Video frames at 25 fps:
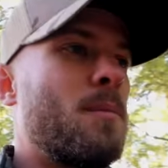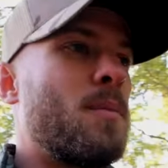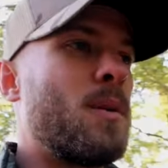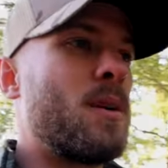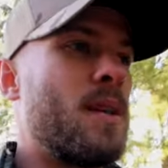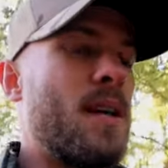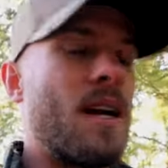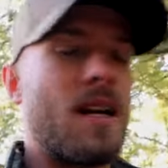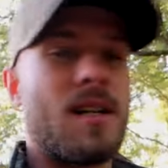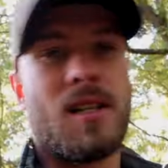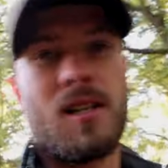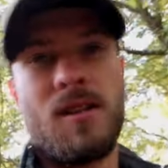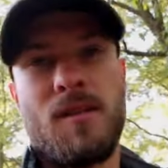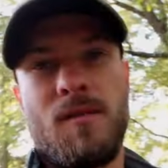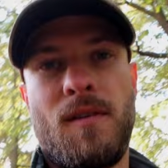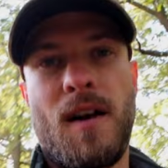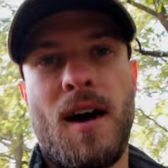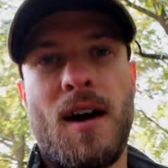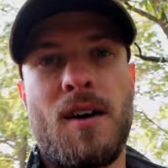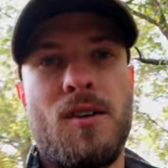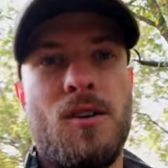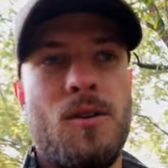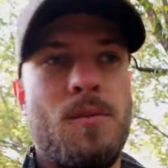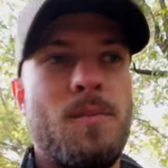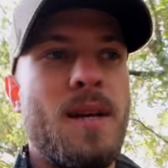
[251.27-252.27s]
production
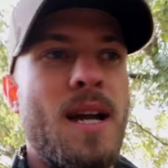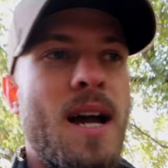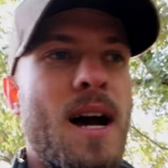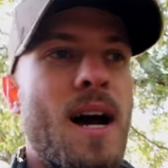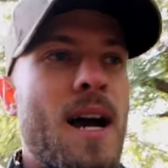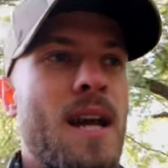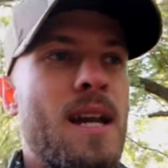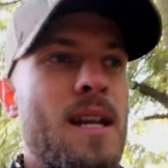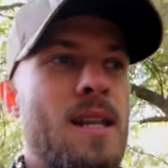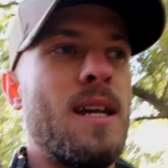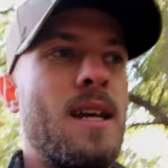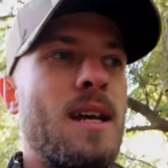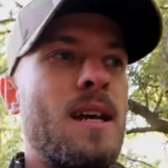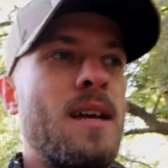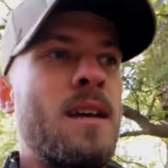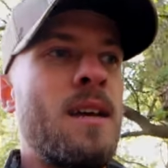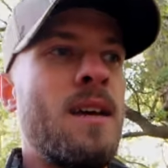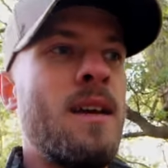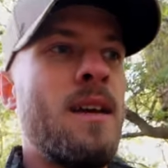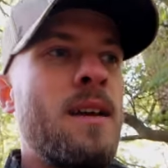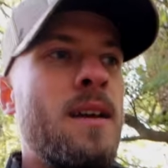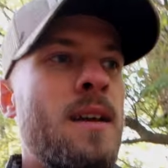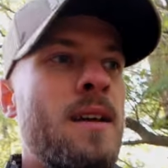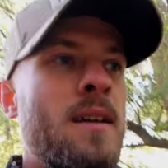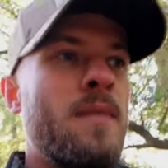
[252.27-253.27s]
value behind it
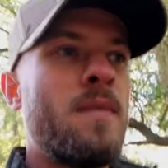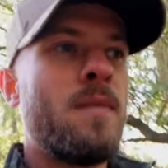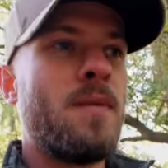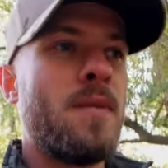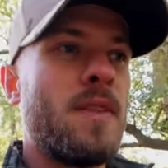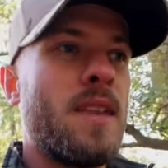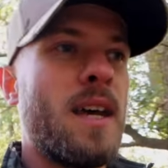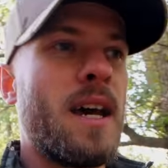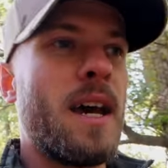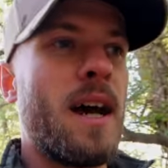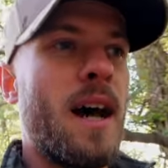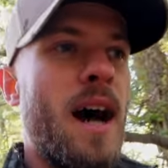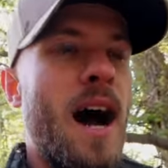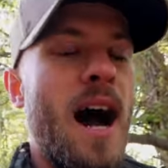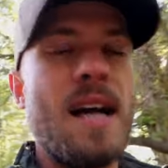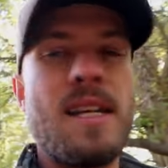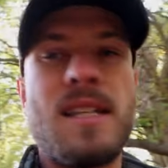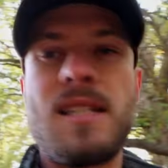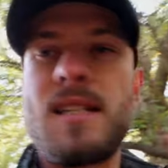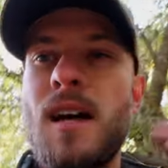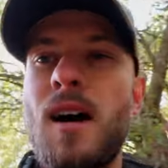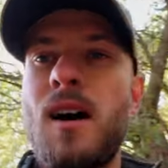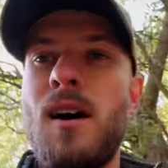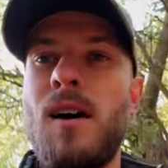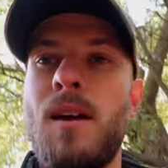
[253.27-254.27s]
that I
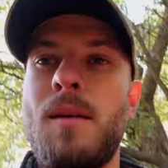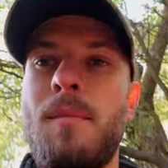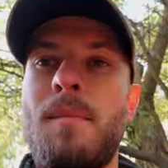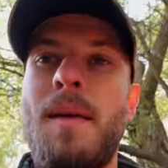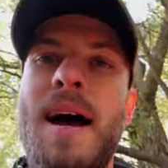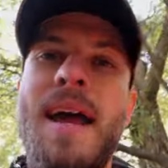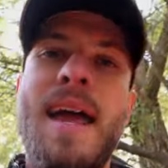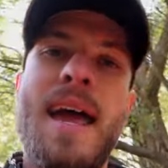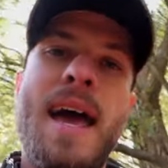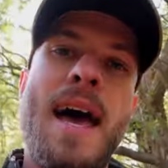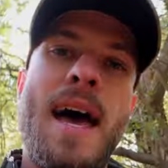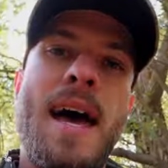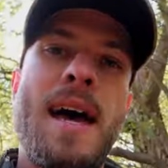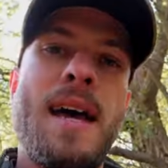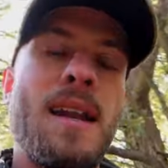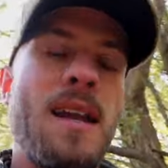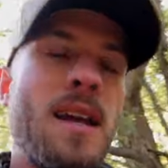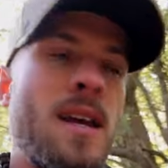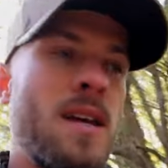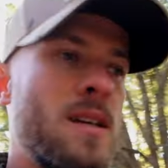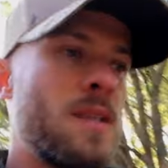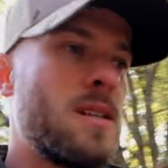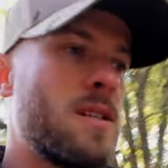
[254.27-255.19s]
saw in my head.